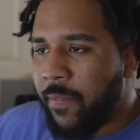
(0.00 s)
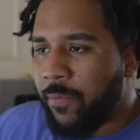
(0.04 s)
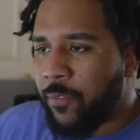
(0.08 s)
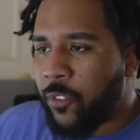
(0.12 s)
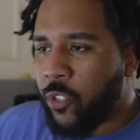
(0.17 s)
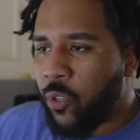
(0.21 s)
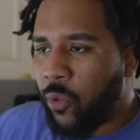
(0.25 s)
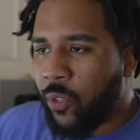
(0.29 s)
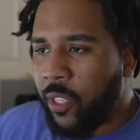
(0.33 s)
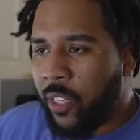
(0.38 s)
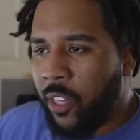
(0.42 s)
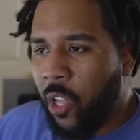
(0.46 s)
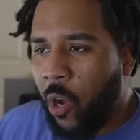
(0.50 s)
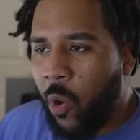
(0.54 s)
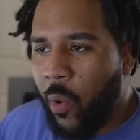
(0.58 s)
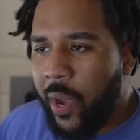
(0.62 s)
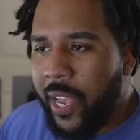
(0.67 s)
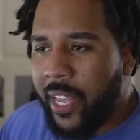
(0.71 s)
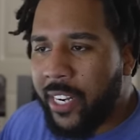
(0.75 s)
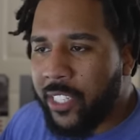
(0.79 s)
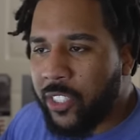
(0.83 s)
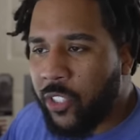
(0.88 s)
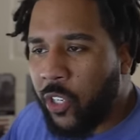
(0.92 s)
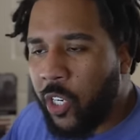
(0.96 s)
So the low
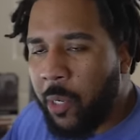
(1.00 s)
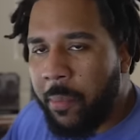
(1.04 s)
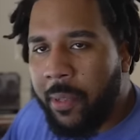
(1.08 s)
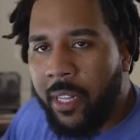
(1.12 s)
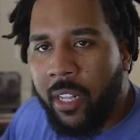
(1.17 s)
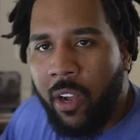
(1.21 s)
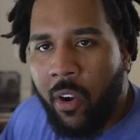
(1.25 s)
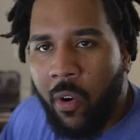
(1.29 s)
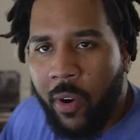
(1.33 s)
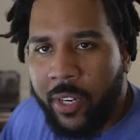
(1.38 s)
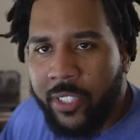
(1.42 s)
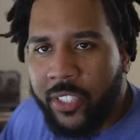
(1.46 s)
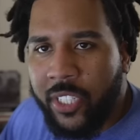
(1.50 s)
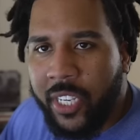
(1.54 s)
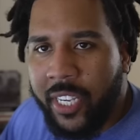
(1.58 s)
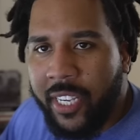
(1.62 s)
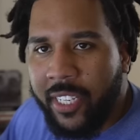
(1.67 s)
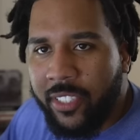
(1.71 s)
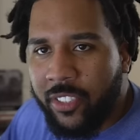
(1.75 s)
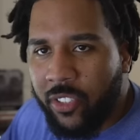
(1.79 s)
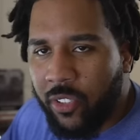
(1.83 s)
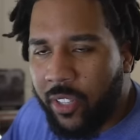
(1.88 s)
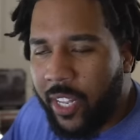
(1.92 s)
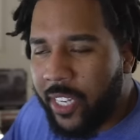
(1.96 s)
end is going to be the
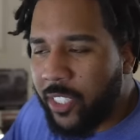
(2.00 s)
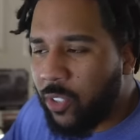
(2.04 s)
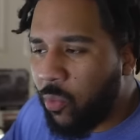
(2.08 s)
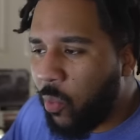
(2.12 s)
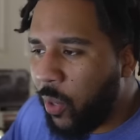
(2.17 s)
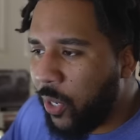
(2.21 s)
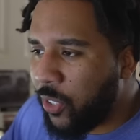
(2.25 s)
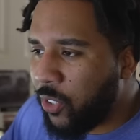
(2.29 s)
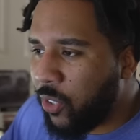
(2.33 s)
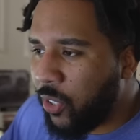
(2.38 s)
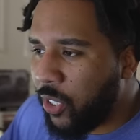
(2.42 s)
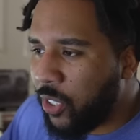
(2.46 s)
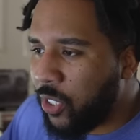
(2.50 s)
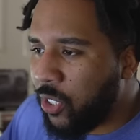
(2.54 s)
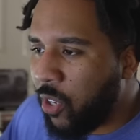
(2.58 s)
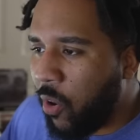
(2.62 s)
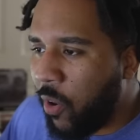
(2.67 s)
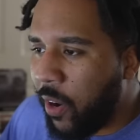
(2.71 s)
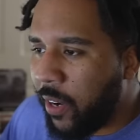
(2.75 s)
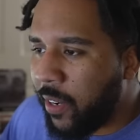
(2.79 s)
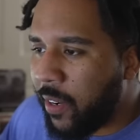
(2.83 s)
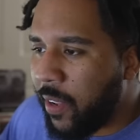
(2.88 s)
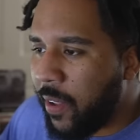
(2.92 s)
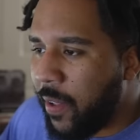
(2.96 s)
RT. So that's where it's going to
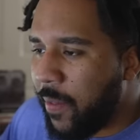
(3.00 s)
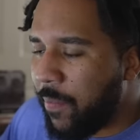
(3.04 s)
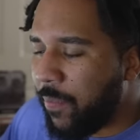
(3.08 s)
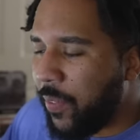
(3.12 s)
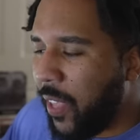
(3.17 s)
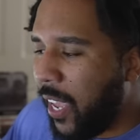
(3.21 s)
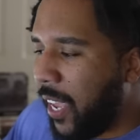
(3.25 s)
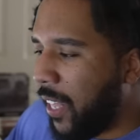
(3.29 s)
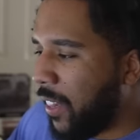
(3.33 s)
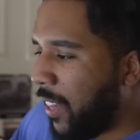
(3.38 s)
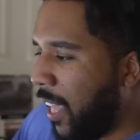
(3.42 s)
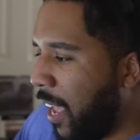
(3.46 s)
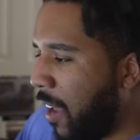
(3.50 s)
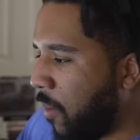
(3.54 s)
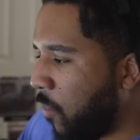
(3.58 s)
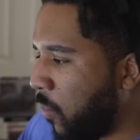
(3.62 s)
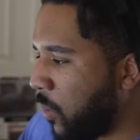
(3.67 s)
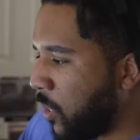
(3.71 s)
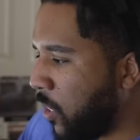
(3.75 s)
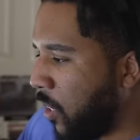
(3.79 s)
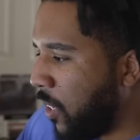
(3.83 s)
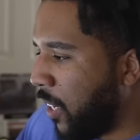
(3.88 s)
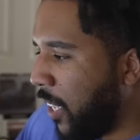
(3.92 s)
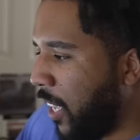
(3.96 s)
start. And that
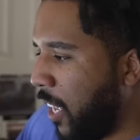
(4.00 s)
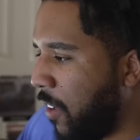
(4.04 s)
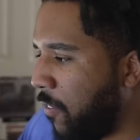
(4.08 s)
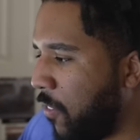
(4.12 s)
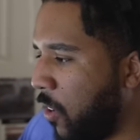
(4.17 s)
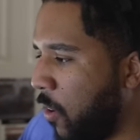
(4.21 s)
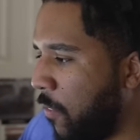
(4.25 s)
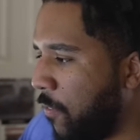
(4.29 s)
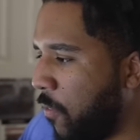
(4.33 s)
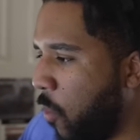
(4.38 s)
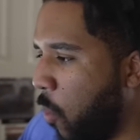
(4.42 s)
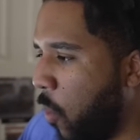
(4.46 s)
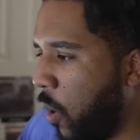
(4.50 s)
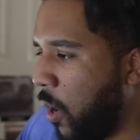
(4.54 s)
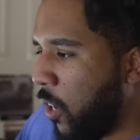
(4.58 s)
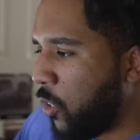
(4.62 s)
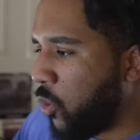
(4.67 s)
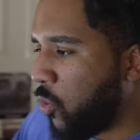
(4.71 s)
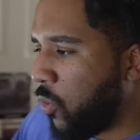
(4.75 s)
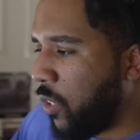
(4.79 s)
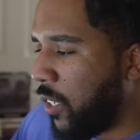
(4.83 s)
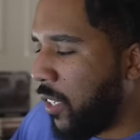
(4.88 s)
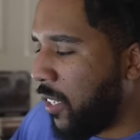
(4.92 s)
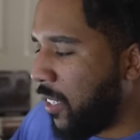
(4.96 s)
was going to give you
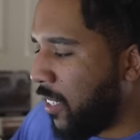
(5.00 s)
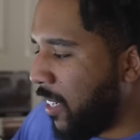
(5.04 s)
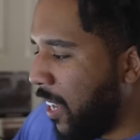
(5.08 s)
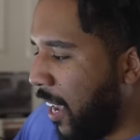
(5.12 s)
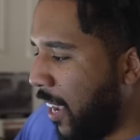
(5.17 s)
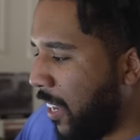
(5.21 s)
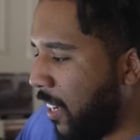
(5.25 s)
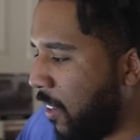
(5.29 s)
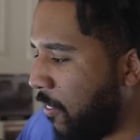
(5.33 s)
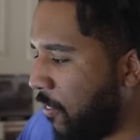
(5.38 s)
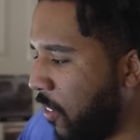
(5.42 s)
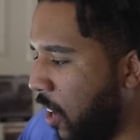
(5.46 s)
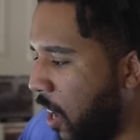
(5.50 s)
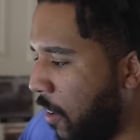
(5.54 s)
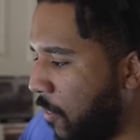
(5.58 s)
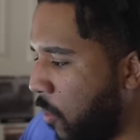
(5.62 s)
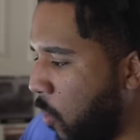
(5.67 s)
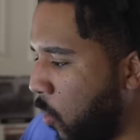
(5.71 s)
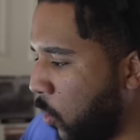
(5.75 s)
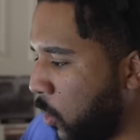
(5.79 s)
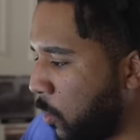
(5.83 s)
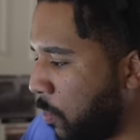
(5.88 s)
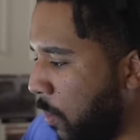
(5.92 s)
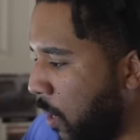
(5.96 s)
495
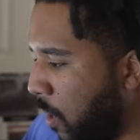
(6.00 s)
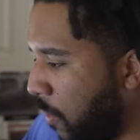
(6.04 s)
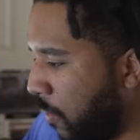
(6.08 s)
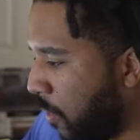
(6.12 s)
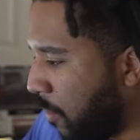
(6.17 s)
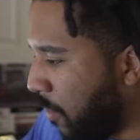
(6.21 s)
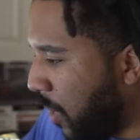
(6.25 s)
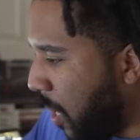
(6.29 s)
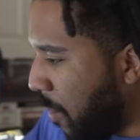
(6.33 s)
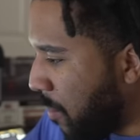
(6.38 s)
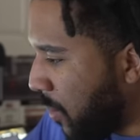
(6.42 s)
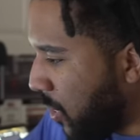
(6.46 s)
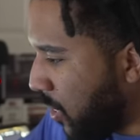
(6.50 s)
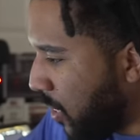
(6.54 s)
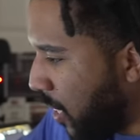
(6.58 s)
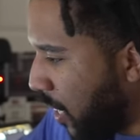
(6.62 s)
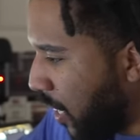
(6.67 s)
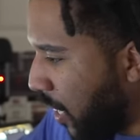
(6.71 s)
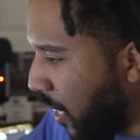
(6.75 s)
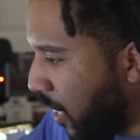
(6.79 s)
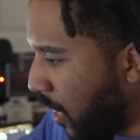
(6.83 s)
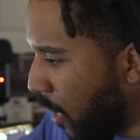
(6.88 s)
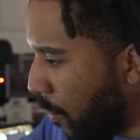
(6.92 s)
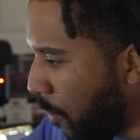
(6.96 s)
horsepower, if I'm not
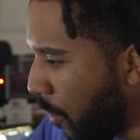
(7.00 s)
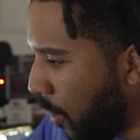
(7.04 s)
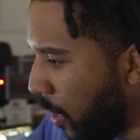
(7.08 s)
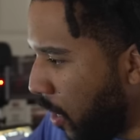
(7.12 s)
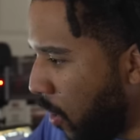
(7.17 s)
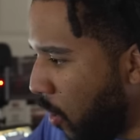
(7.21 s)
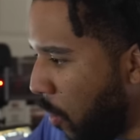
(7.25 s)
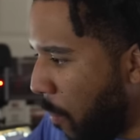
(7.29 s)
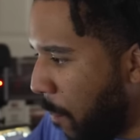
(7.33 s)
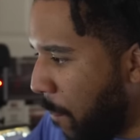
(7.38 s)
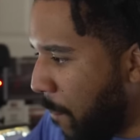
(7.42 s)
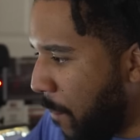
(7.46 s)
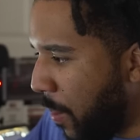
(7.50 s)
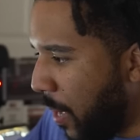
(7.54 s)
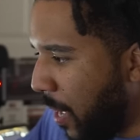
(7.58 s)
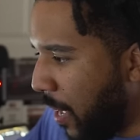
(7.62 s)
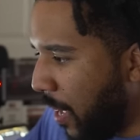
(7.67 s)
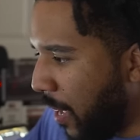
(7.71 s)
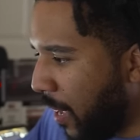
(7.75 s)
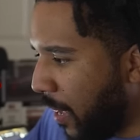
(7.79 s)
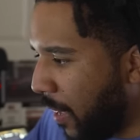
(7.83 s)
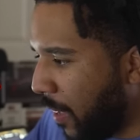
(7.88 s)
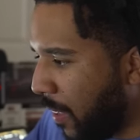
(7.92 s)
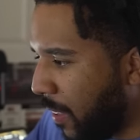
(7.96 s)
mistaken. Let me go
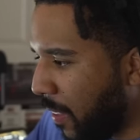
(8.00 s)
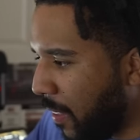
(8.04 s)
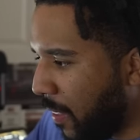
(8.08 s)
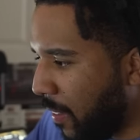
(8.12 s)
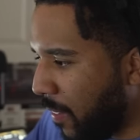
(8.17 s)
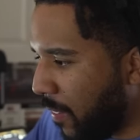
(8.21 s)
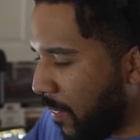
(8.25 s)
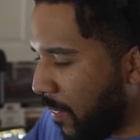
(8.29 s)
back.